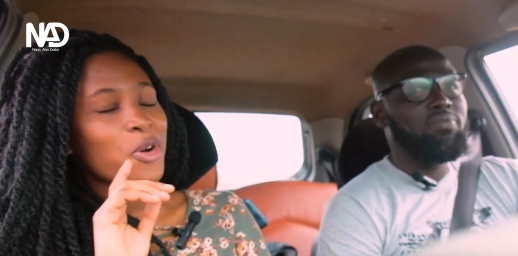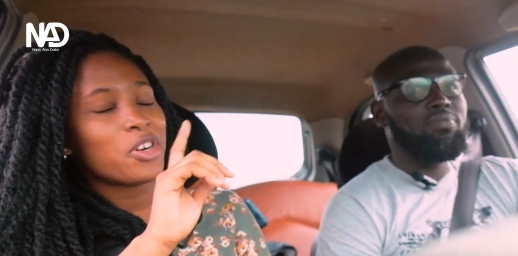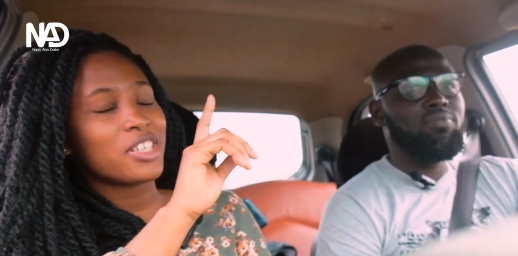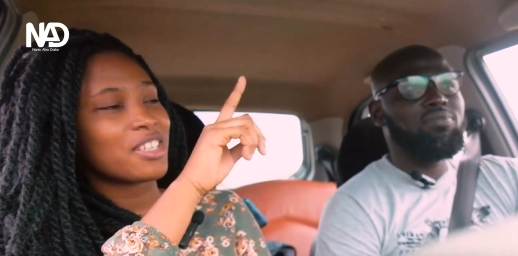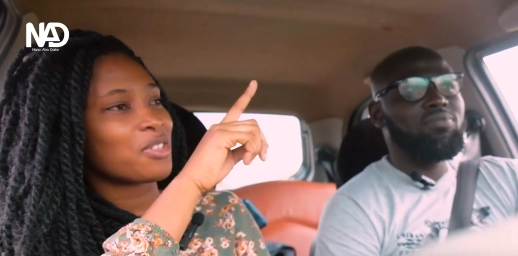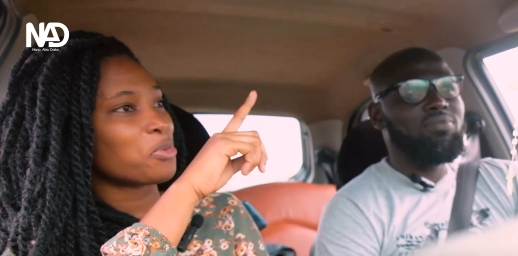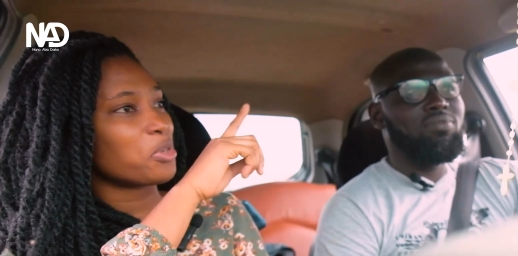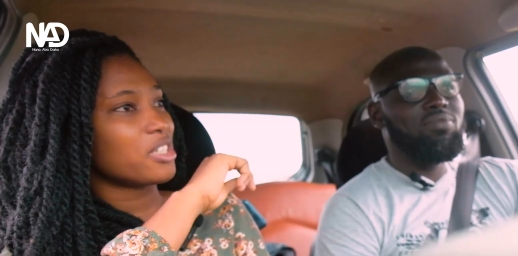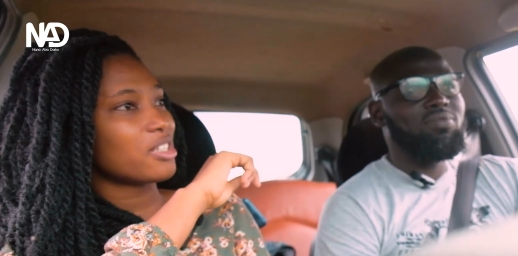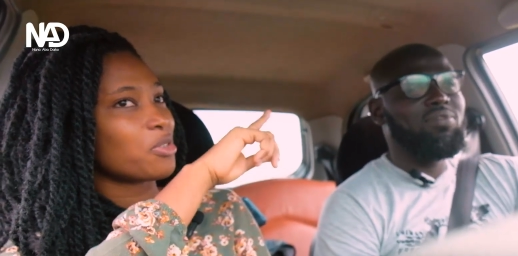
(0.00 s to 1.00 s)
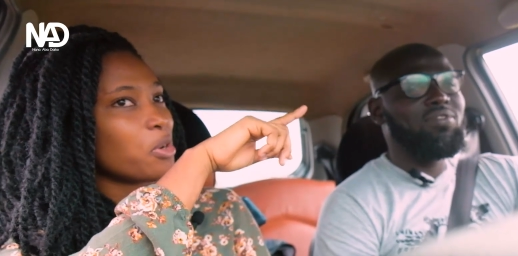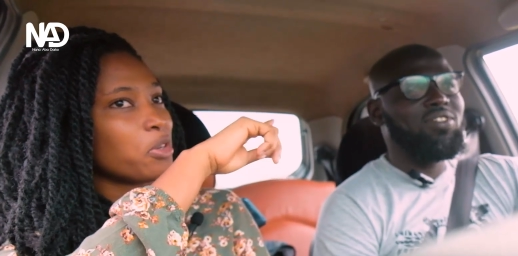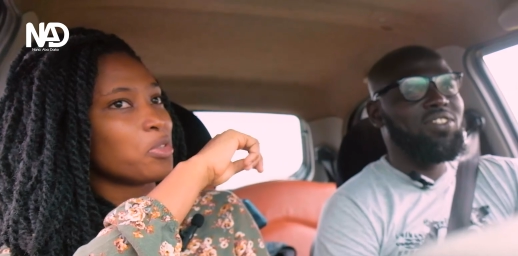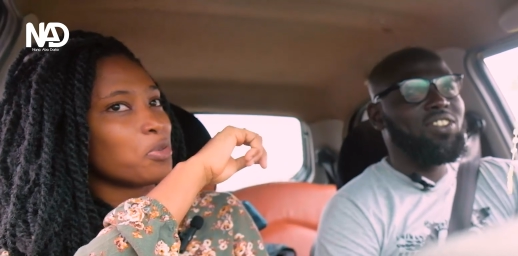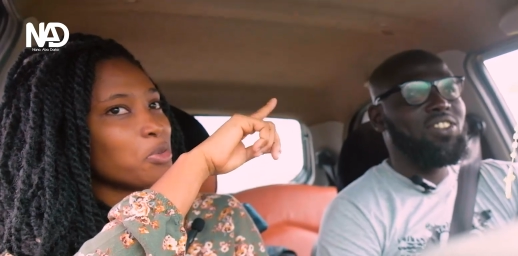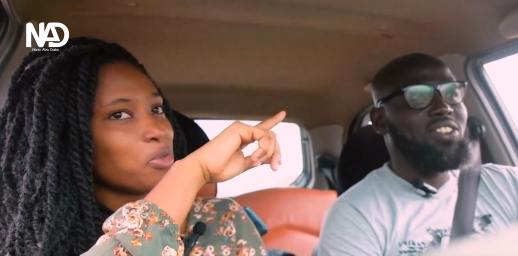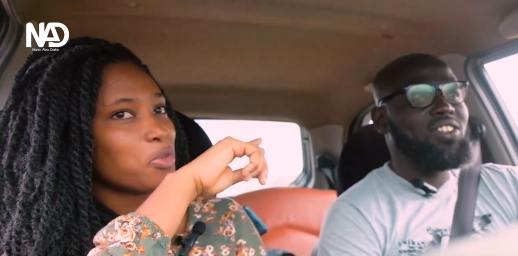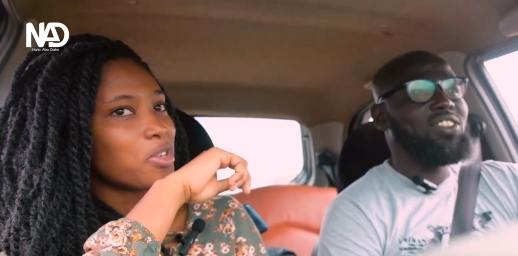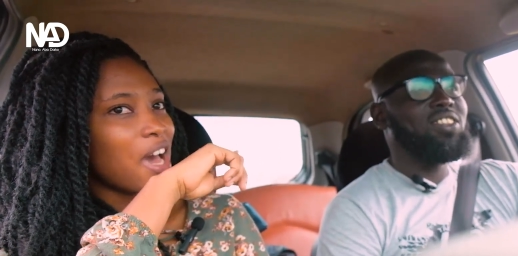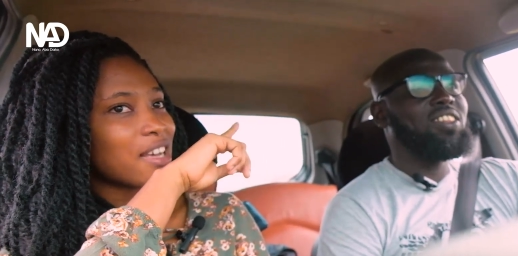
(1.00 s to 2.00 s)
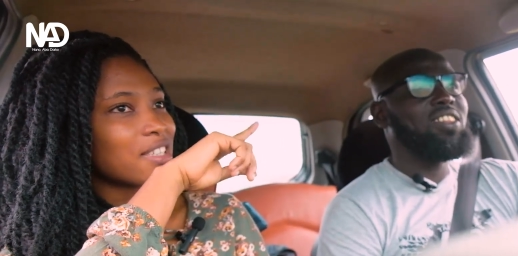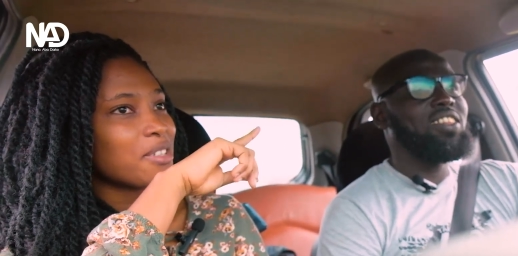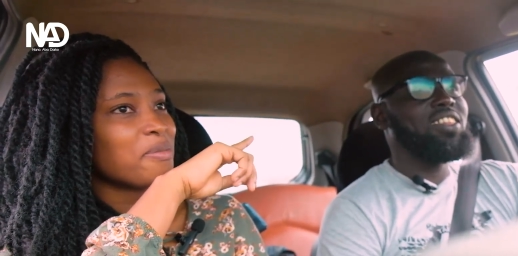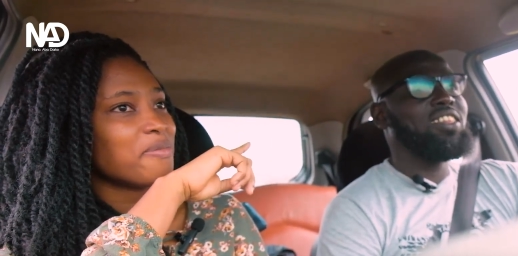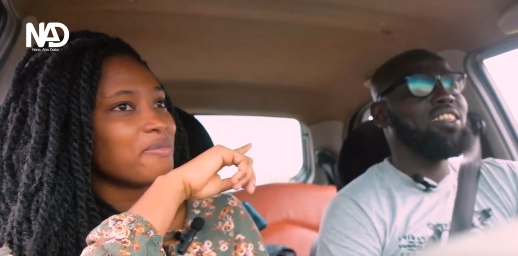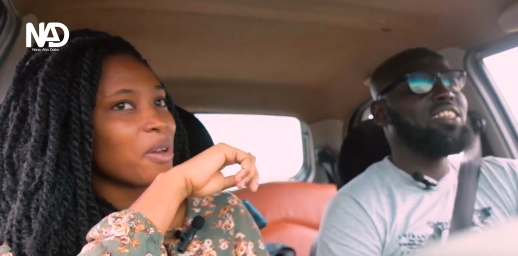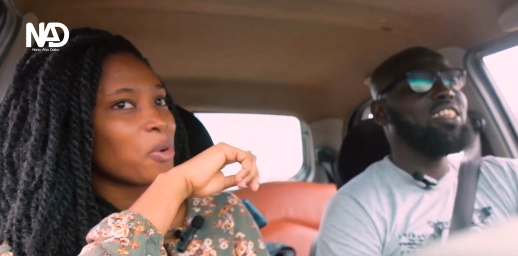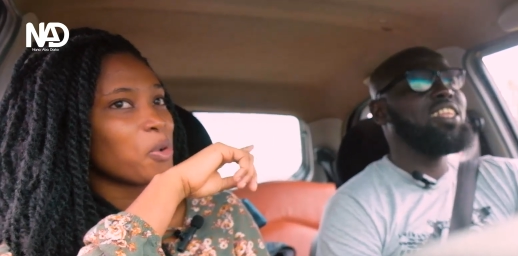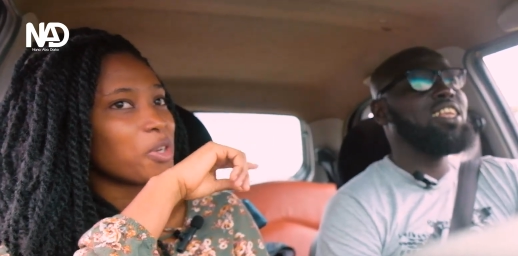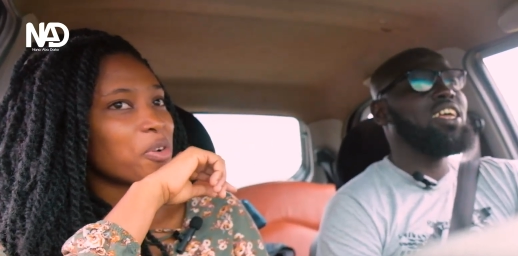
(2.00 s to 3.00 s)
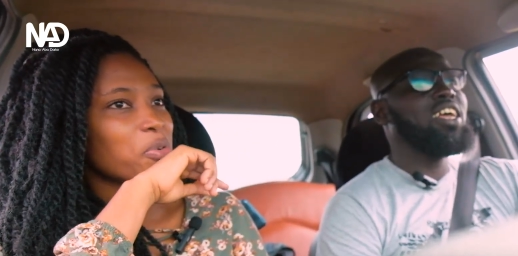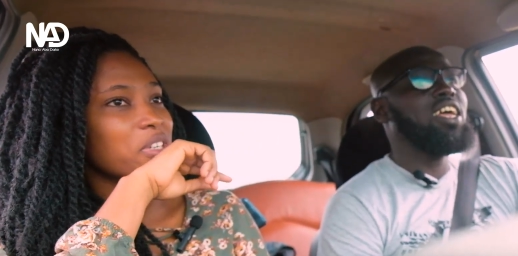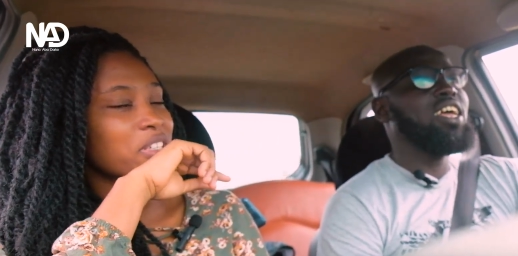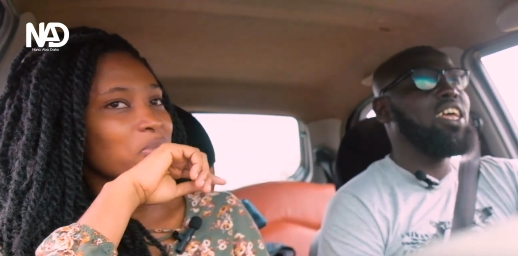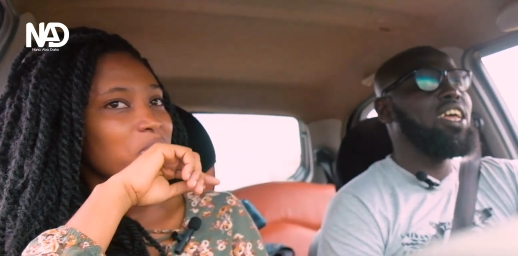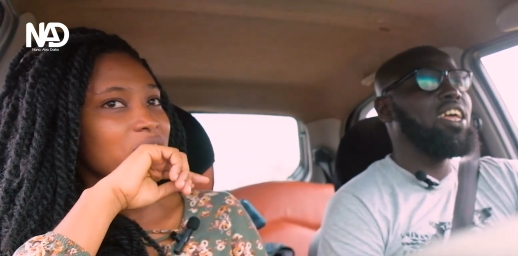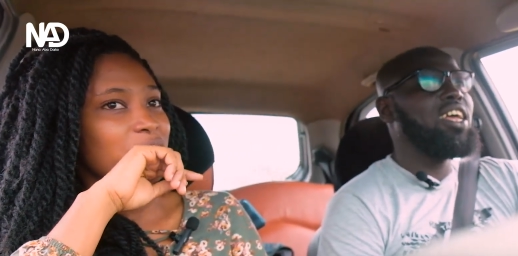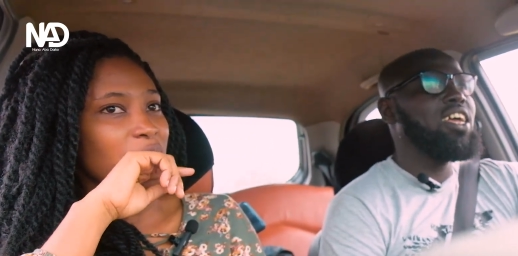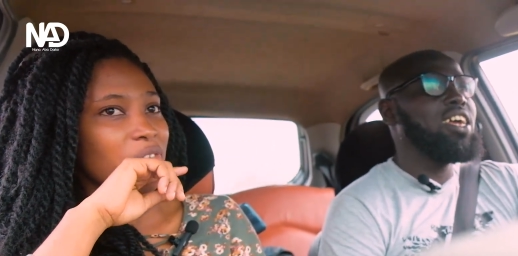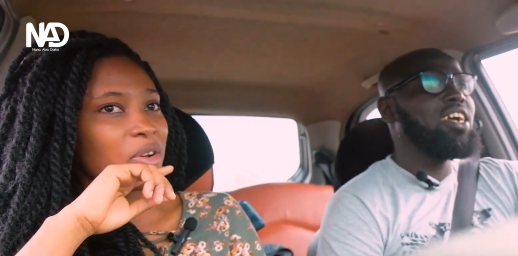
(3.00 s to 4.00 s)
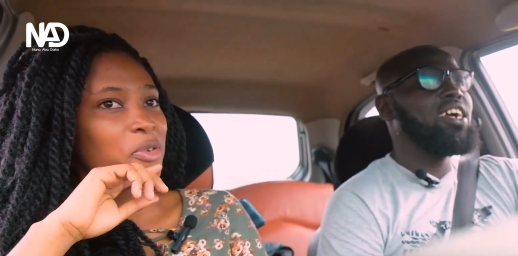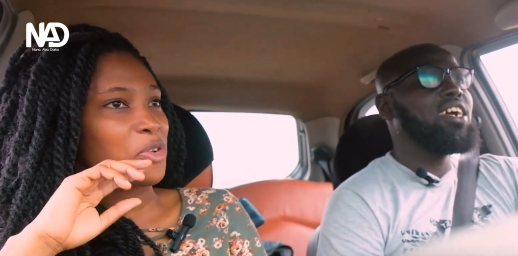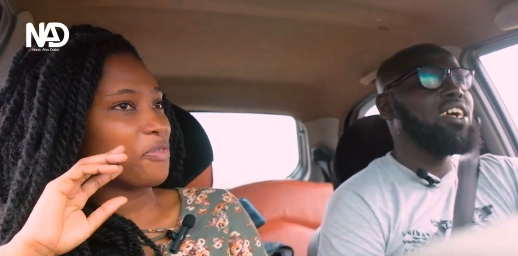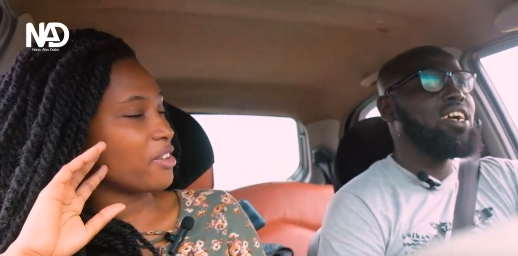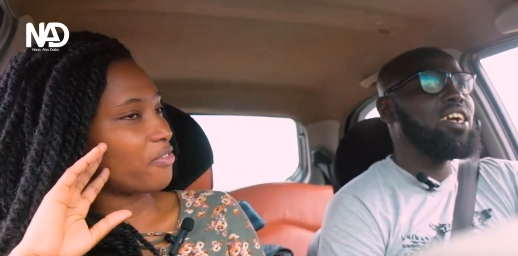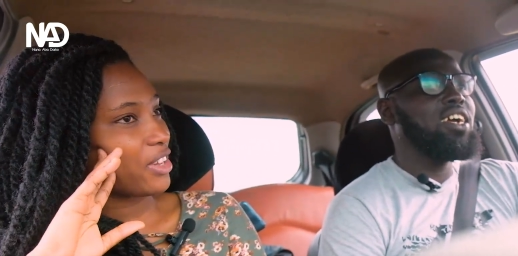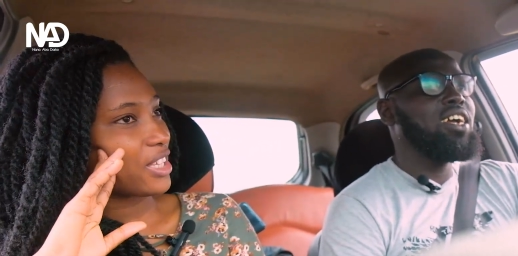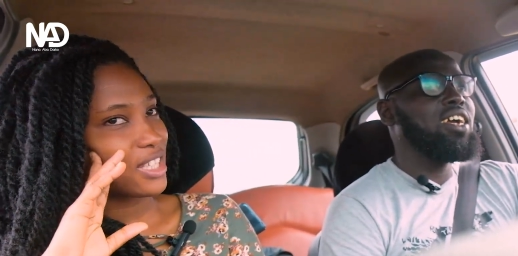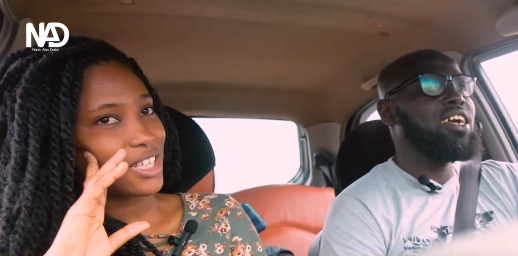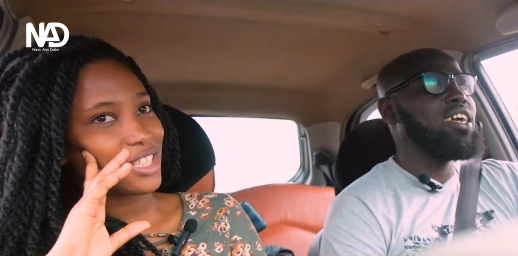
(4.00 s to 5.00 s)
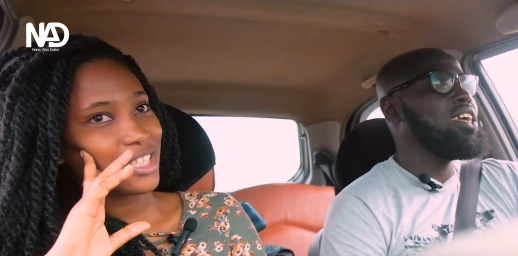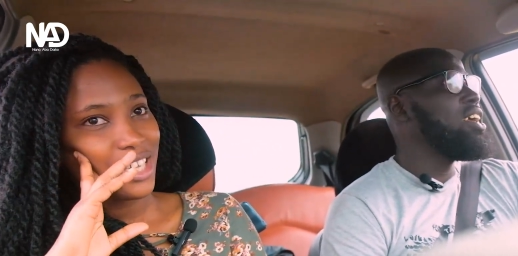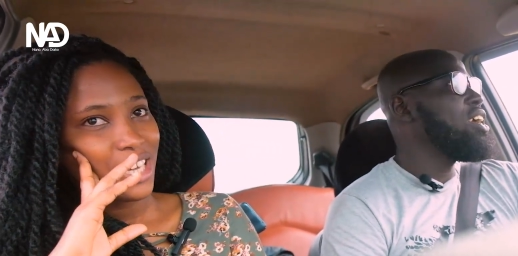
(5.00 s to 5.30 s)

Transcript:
Speaker 1: know this road going to at Zoom Emco, the road is really rough. I don't know if they fixed it.